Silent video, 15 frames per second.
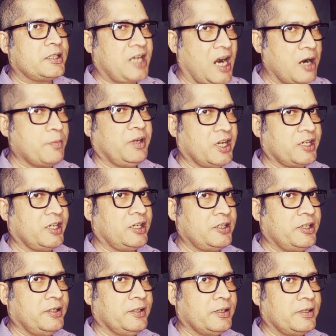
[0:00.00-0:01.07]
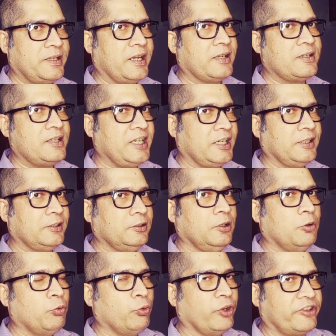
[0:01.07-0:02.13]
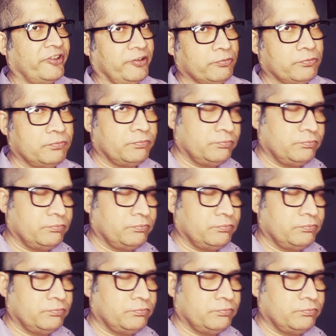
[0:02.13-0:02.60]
terminated their deal with you.